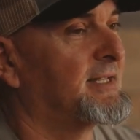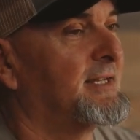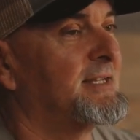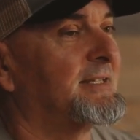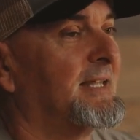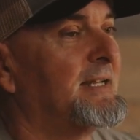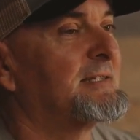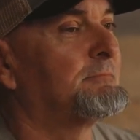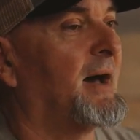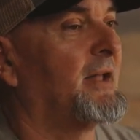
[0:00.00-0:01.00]
today's
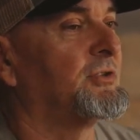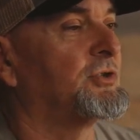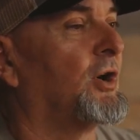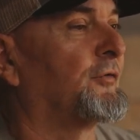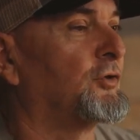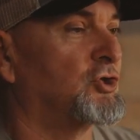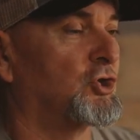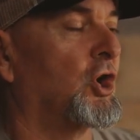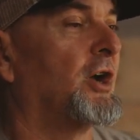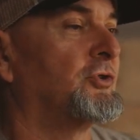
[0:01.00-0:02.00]
latest models offer
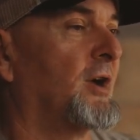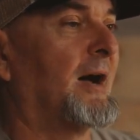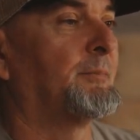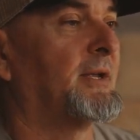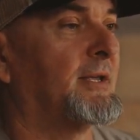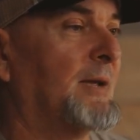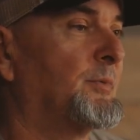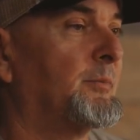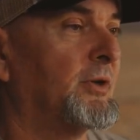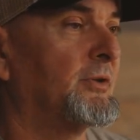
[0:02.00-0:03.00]
jaw-dropping
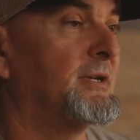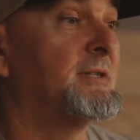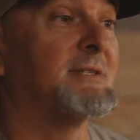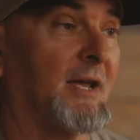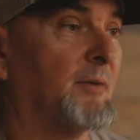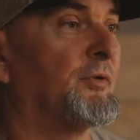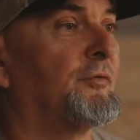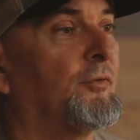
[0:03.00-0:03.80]
capabilities and